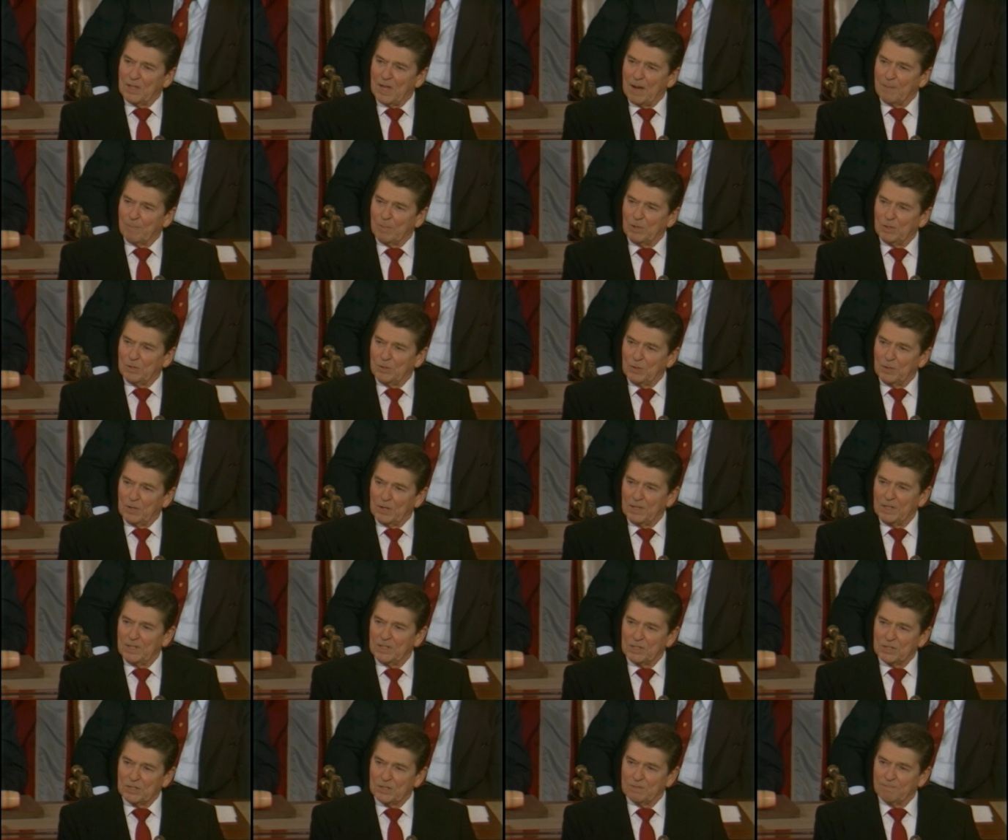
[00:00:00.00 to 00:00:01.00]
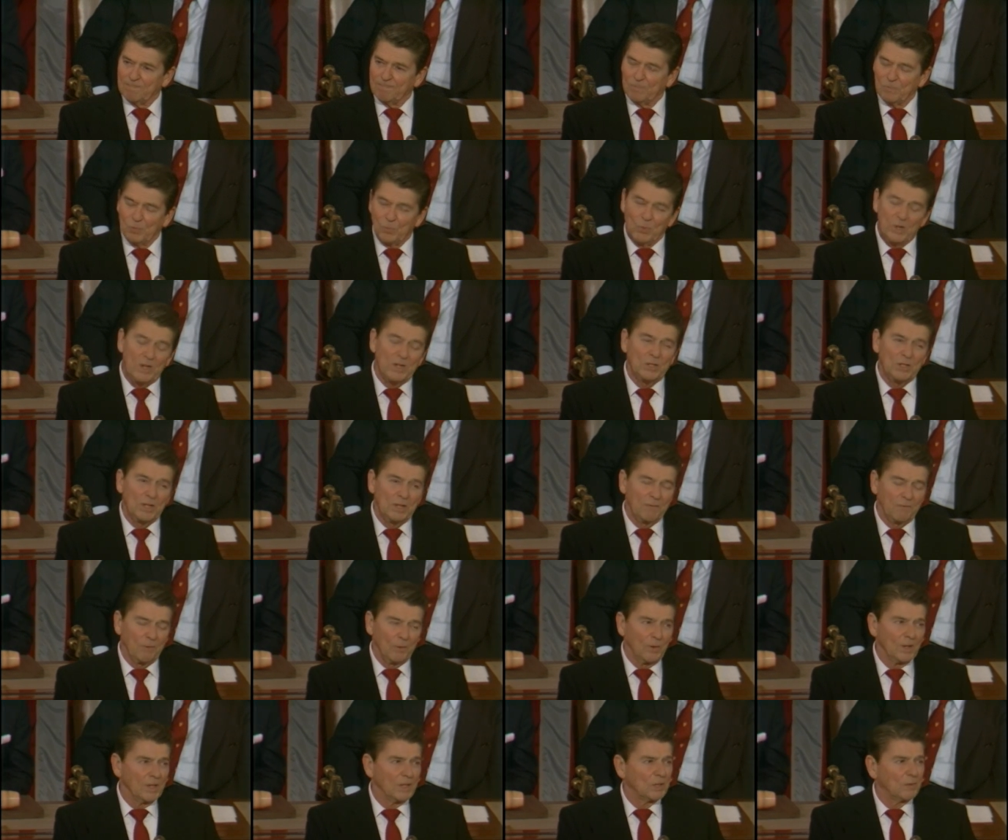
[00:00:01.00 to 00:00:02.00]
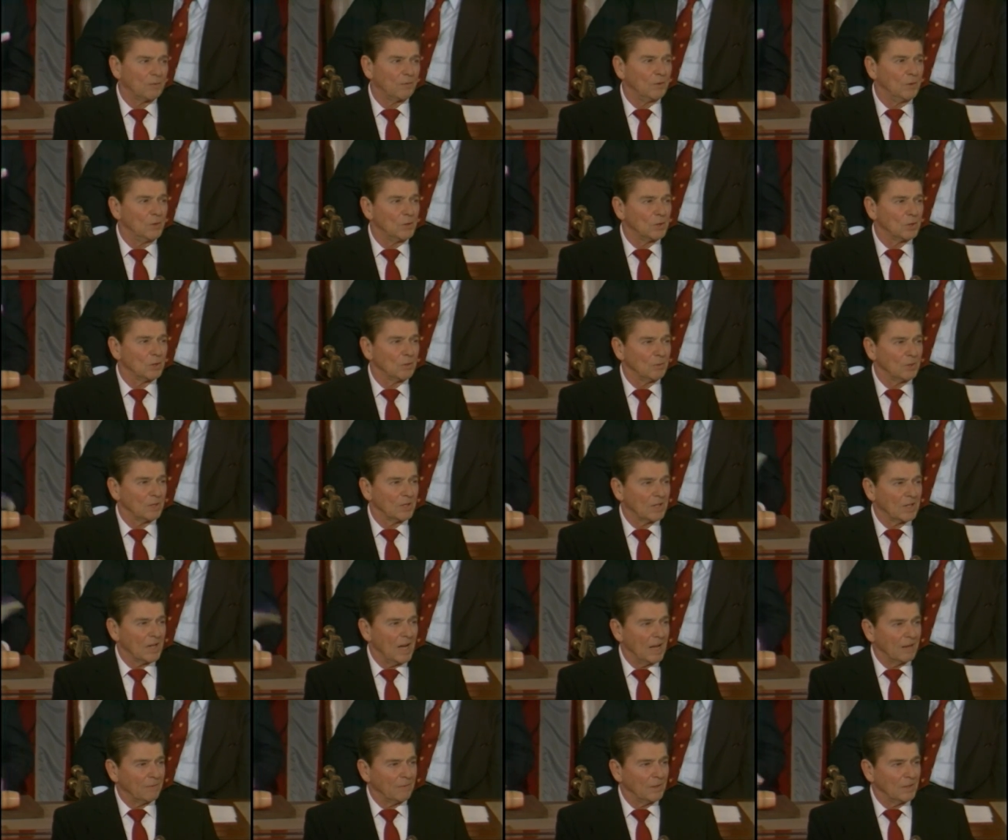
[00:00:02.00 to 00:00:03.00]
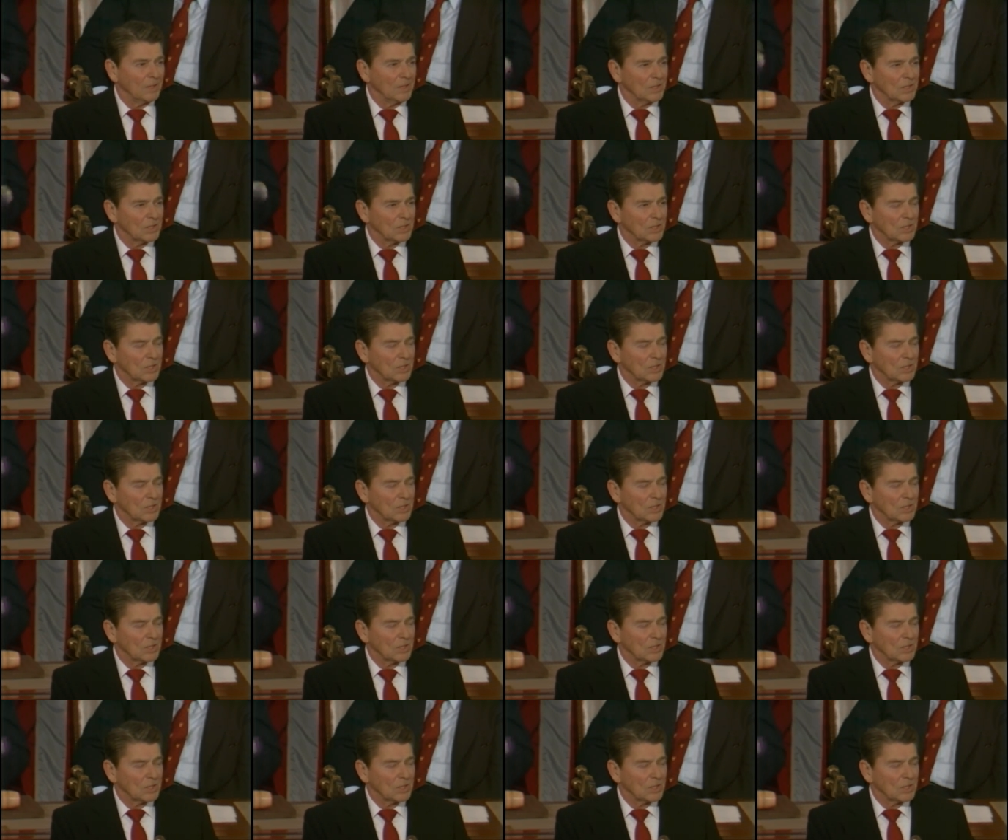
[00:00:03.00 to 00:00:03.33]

opportunities, reaching for its future with confidence,